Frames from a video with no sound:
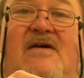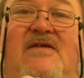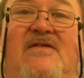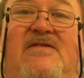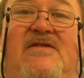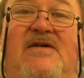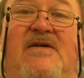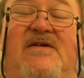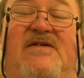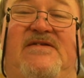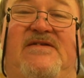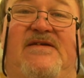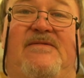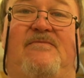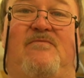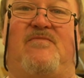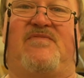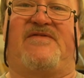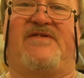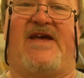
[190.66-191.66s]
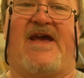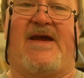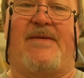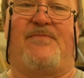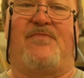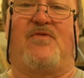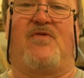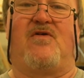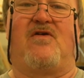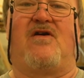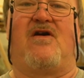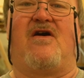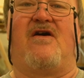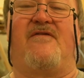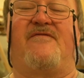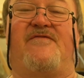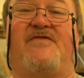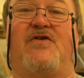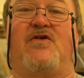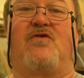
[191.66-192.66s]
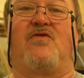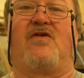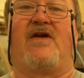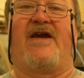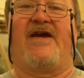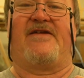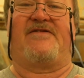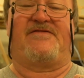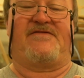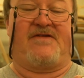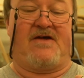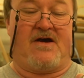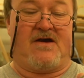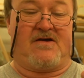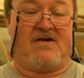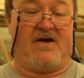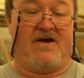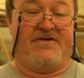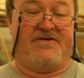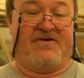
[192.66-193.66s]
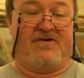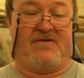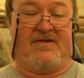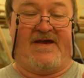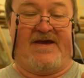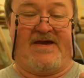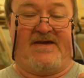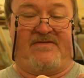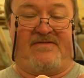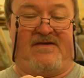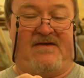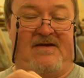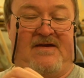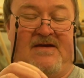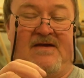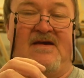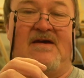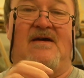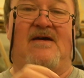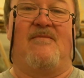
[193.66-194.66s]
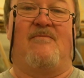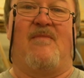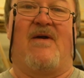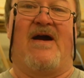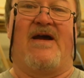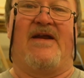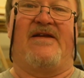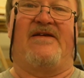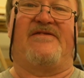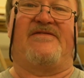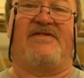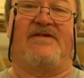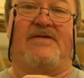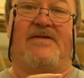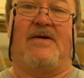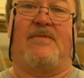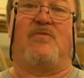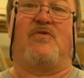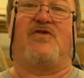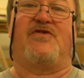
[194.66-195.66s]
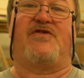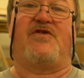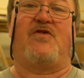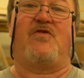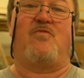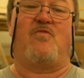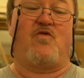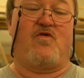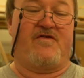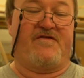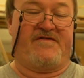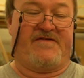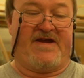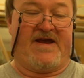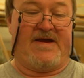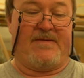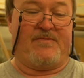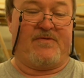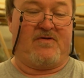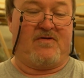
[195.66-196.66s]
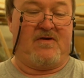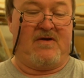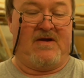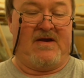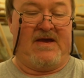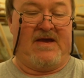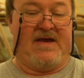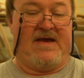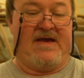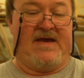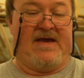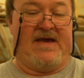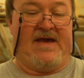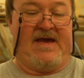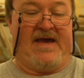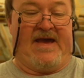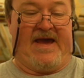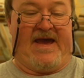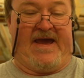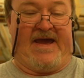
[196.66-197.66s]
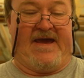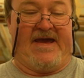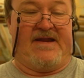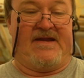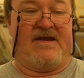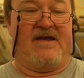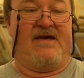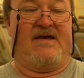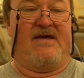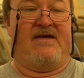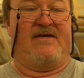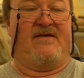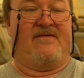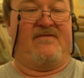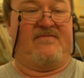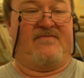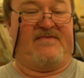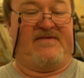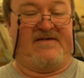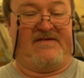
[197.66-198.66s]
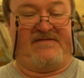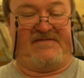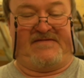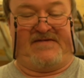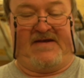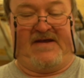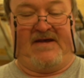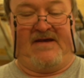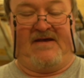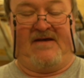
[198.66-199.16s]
the taper of your headstock on your lathe. Mine is a number 2 Morse taper, and this